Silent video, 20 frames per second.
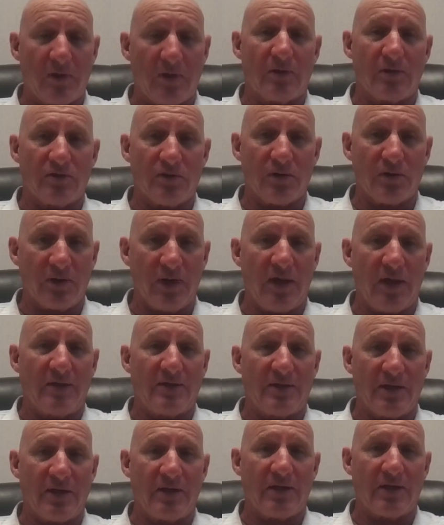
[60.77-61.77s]
and took
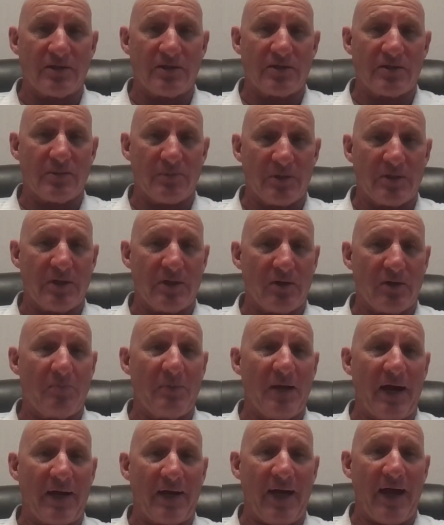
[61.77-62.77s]
18 inches of material
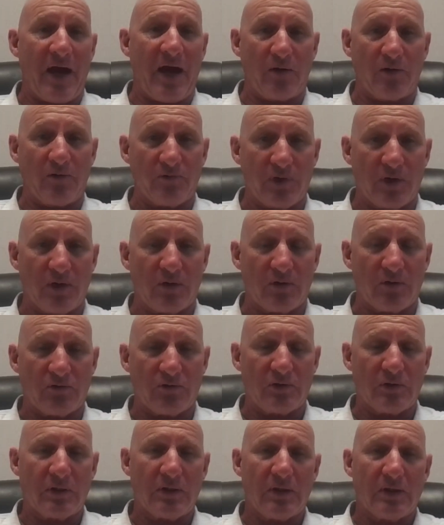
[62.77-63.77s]
back out of
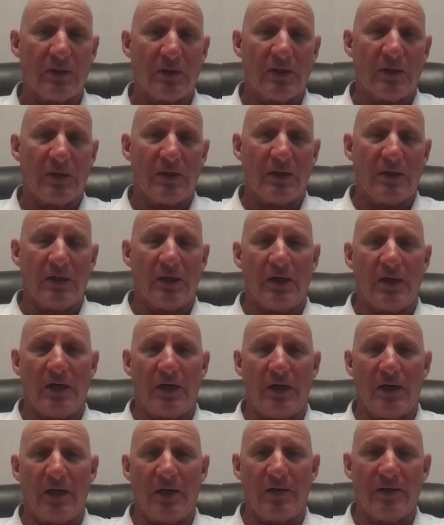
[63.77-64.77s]
those.
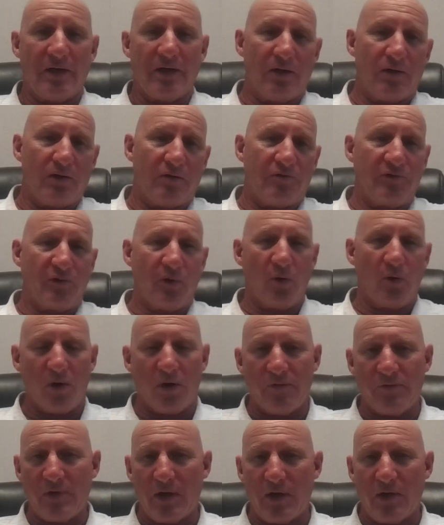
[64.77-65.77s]
And then on the floor
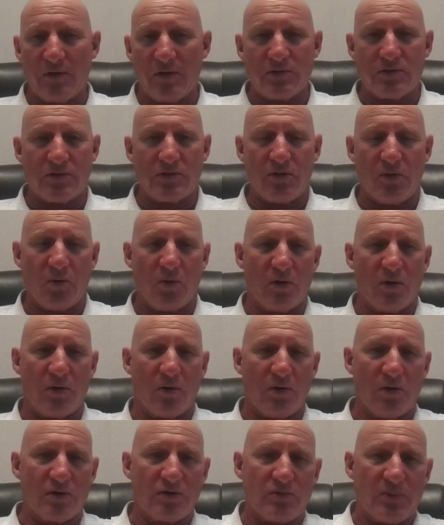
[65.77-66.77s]
of those
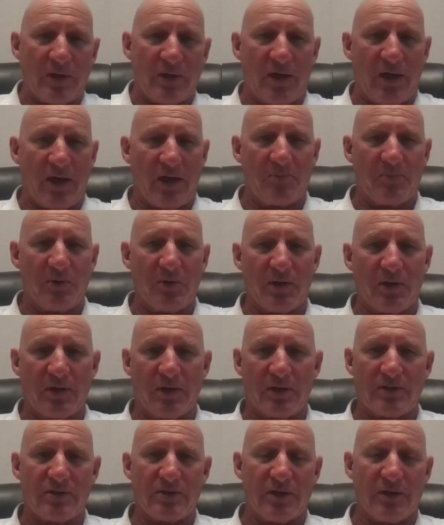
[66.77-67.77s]
corridors, we kind of put
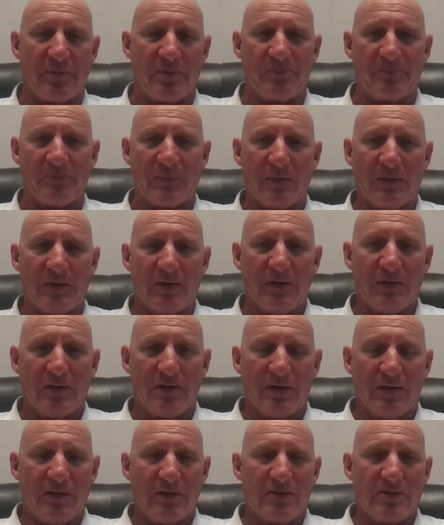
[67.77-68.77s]
in some
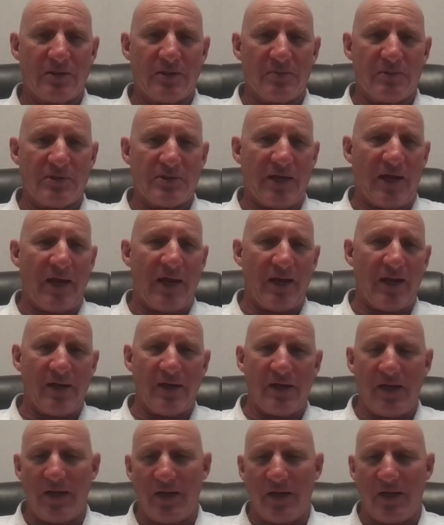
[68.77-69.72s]
sand